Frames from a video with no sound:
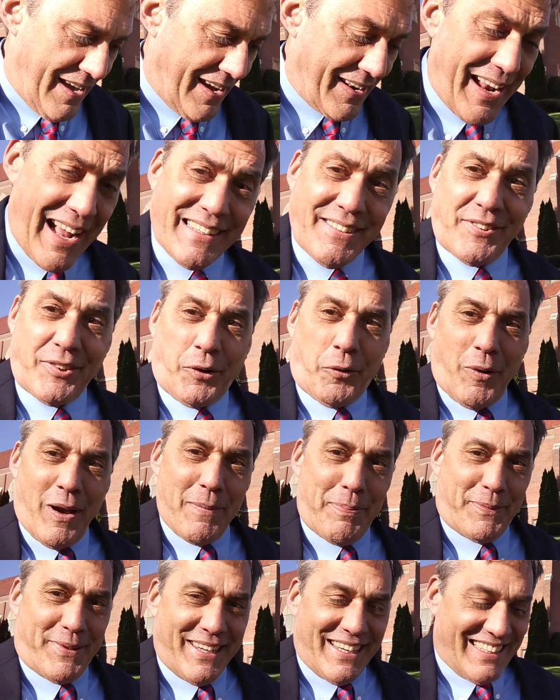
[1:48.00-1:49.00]
An
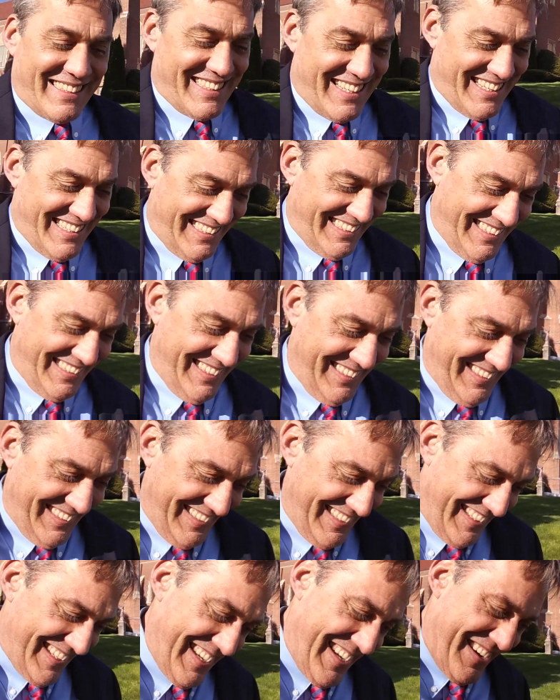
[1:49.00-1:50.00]
unscripted,
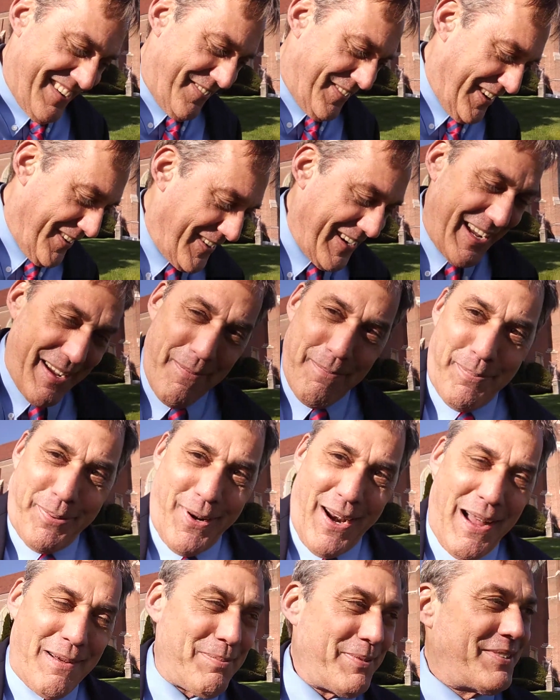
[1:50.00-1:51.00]
very
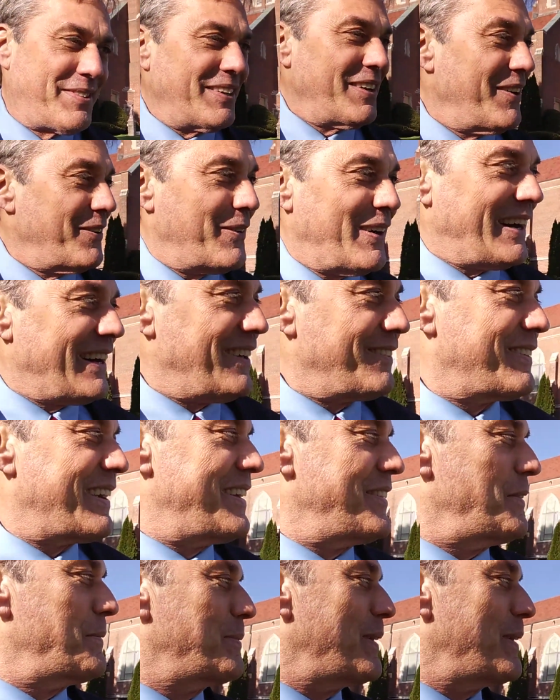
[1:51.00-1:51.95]
impromptu, well, rather